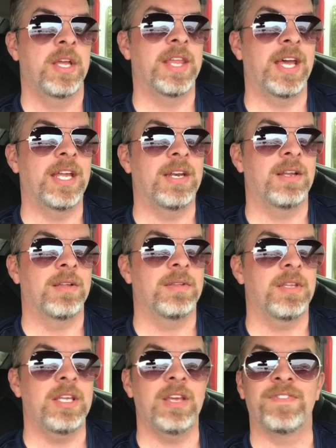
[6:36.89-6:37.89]
That
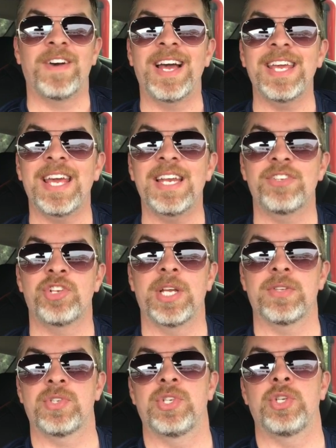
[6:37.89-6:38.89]
if I had a
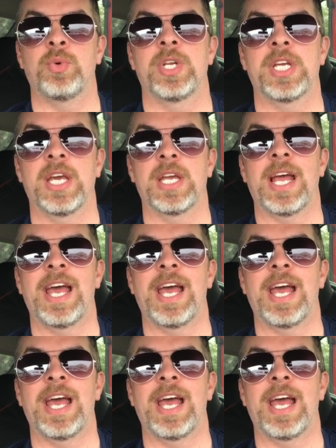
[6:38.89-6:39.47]
chance to do it again,